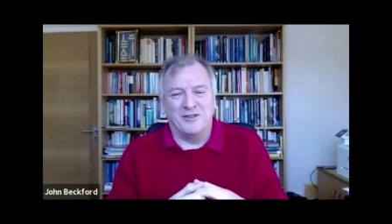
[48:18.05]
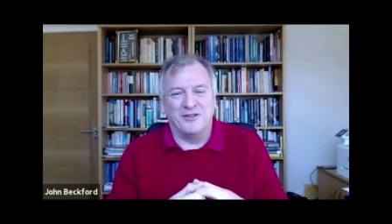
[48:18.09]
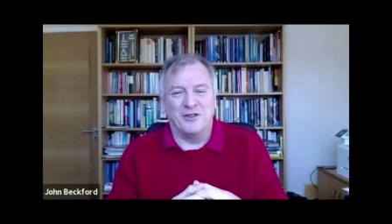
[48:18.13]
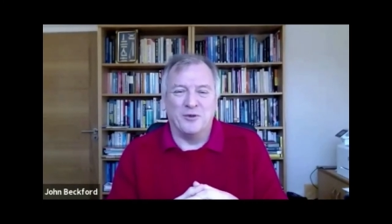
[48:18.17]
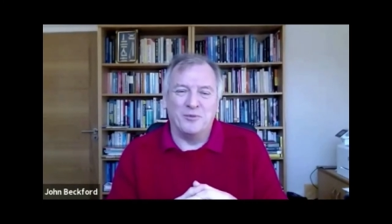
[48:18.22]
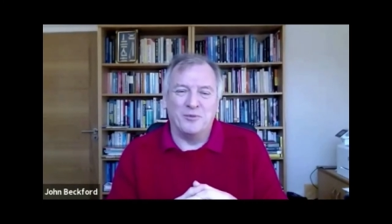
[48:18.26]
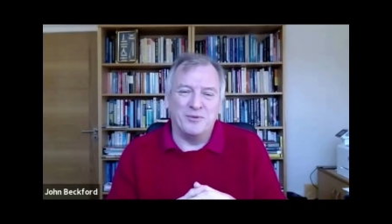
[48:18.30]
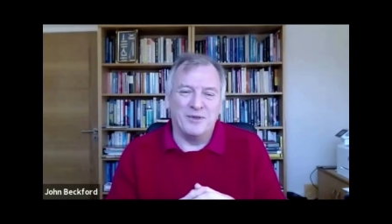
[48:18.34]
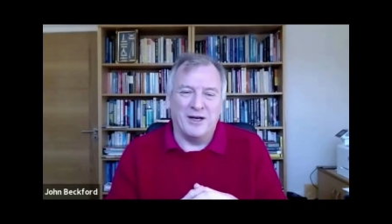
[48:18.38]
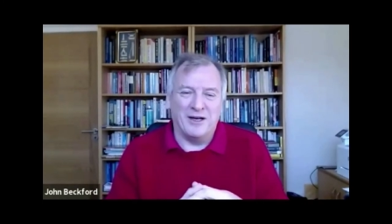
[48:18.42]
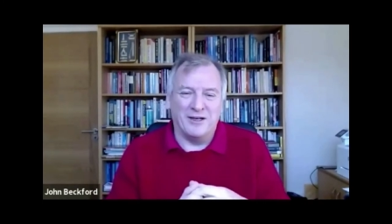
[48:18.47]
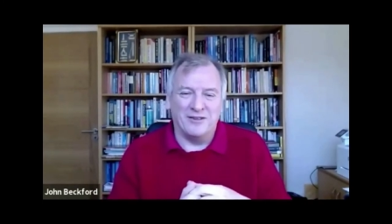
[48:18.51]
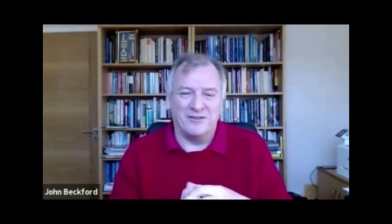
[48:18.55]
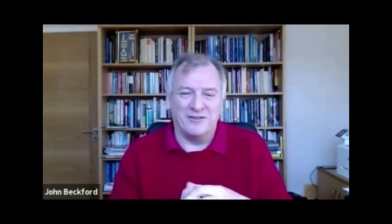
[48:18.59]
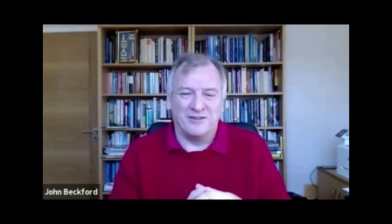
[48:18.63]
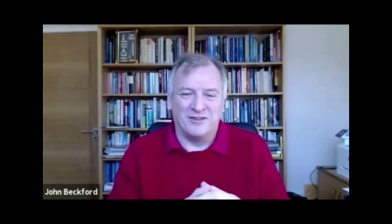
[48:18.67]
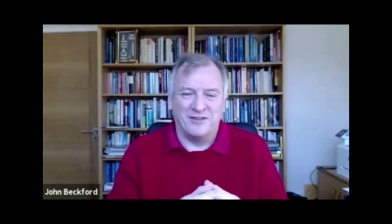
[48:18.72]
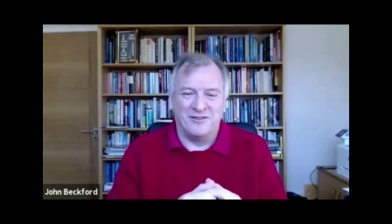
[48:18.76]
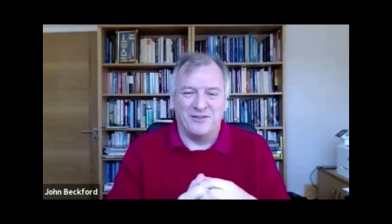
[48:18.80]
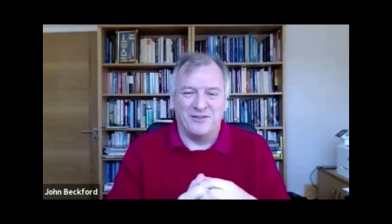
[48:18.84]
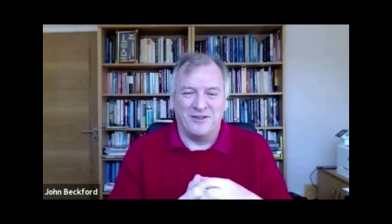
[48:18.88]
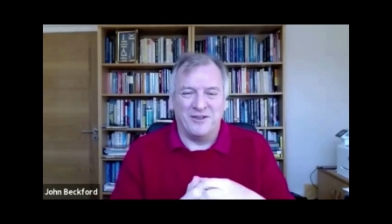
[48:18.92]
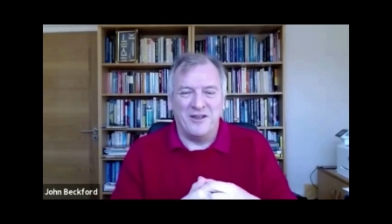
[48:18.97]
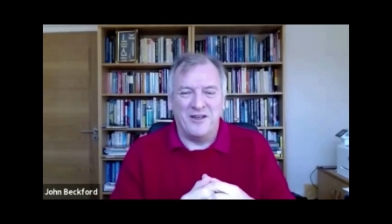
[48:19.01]
two parts
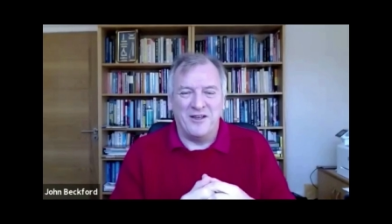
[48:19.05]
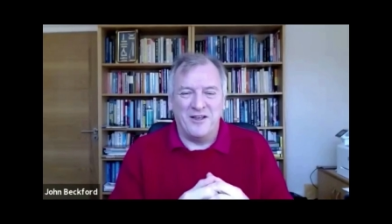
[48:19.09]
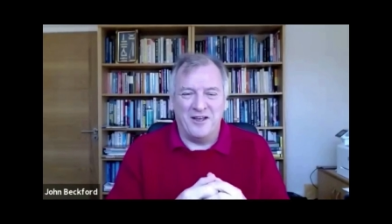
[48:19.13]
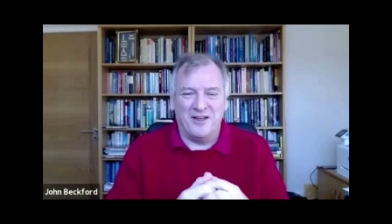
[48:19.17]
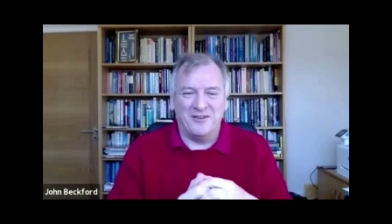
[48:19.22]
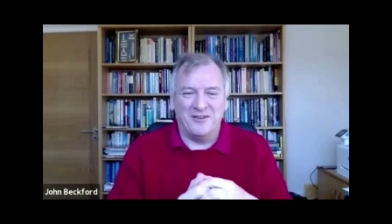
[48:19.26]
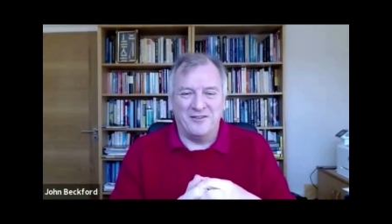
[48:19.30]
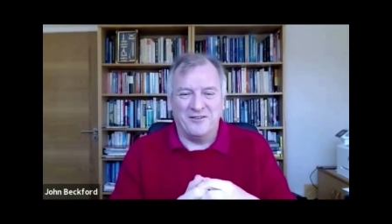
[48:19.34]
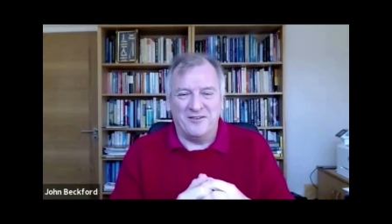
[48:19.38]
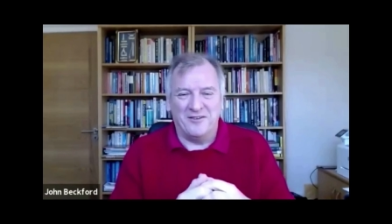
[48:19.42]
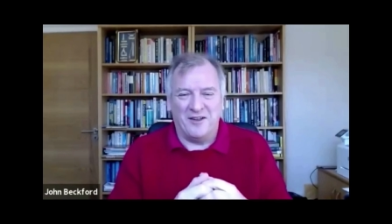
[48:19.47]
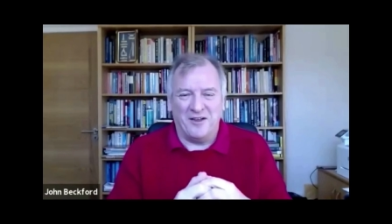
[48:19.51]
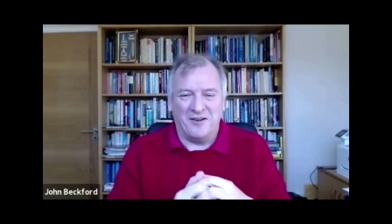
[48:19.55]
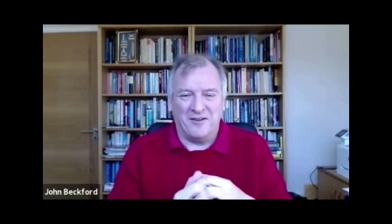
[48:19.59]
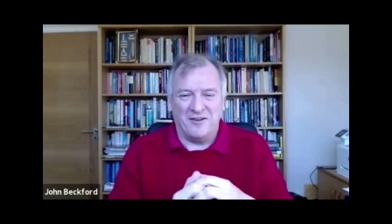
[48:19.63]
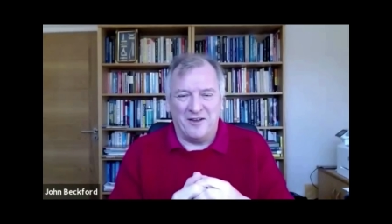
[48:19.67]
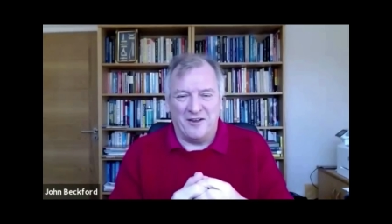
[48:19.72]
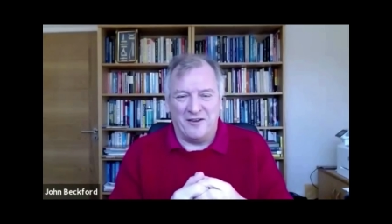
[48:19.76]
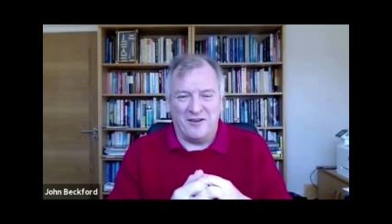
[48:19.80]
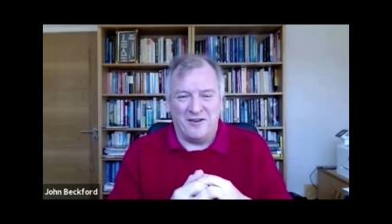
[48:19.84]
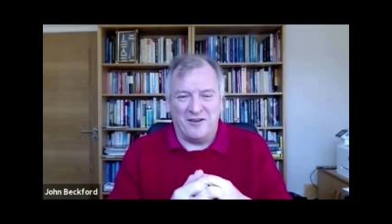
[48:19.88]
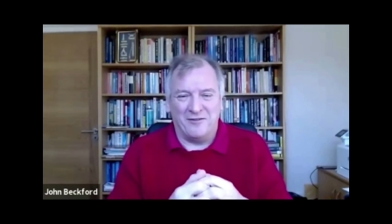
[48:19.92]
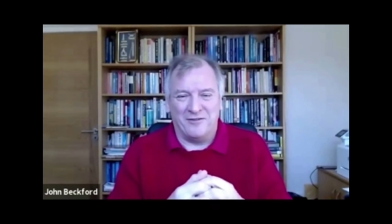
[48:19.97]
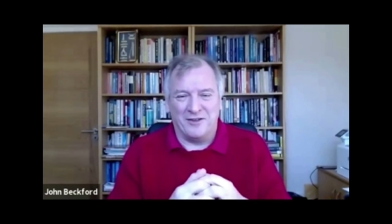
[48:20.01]
of, uh,
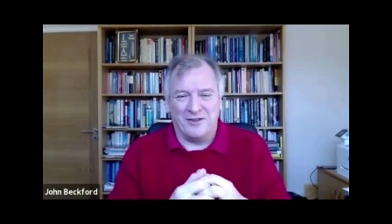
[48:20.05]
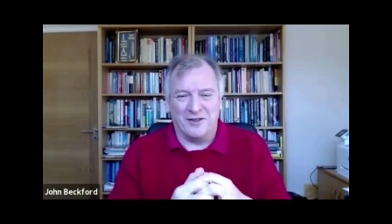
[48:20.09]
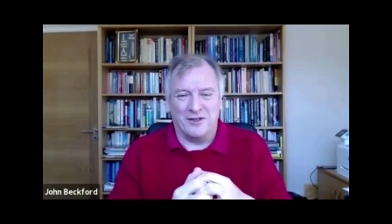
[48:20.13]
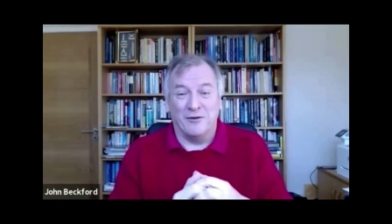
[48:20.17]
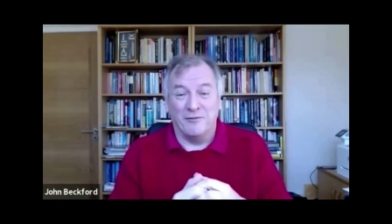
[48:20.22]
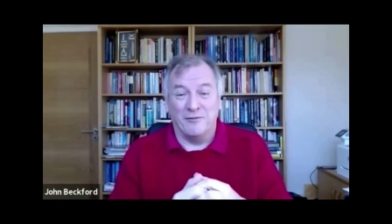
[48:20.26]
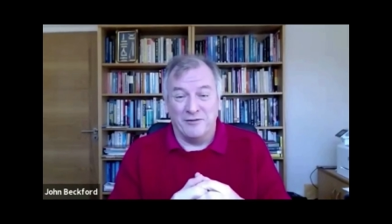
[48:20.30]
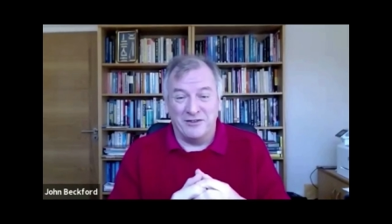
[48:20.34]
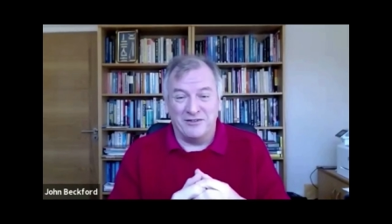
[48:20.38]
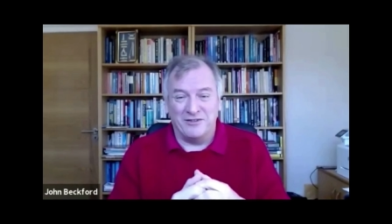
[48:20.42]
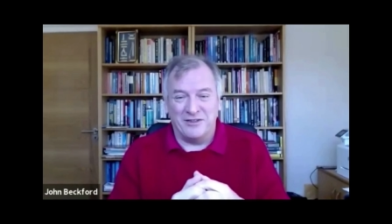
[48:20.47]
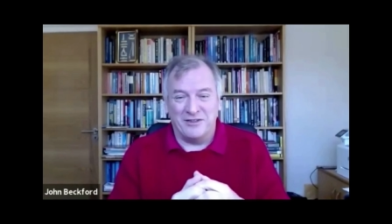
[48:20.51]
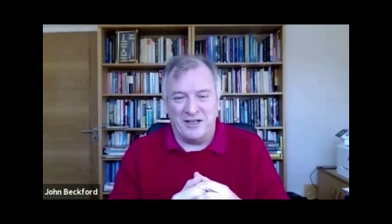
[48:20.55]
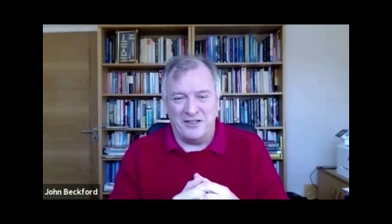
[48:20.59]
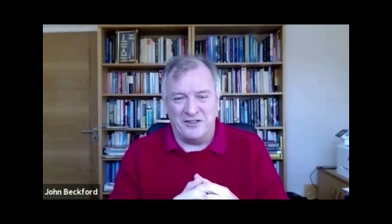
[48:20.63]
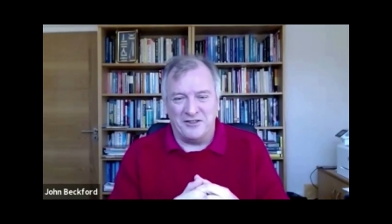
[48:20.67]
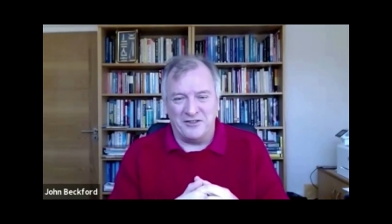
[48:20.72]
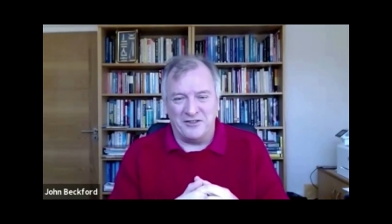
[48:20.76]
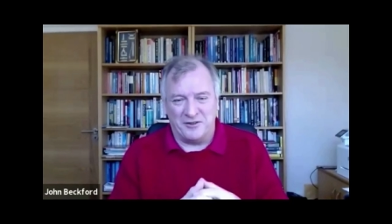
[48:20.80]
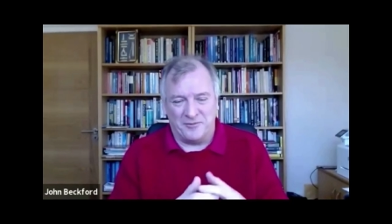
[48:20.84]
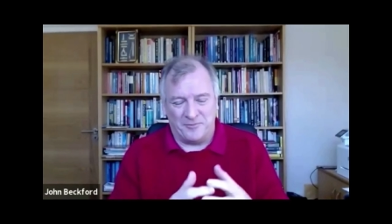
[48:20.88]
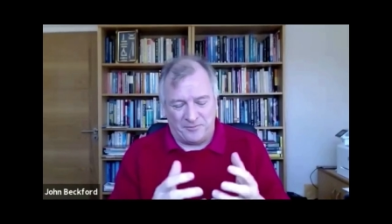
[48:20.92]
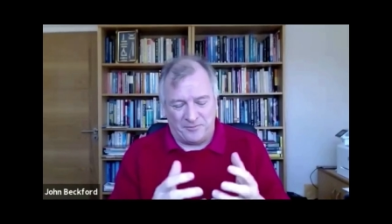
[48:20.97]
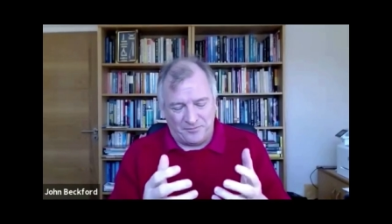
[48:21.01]
of the
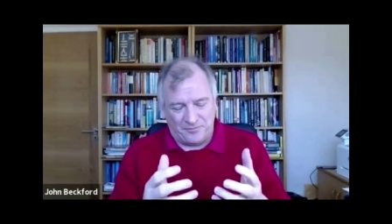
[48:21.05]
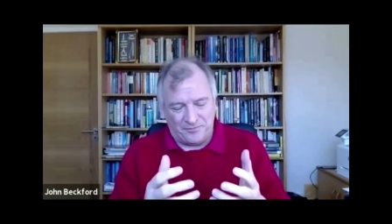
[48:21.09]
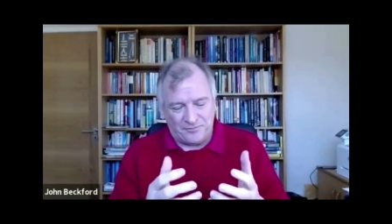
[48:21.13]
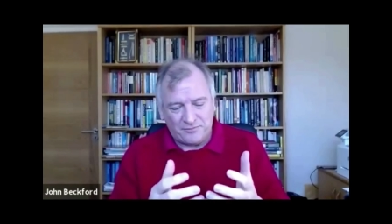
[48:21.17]
conversation.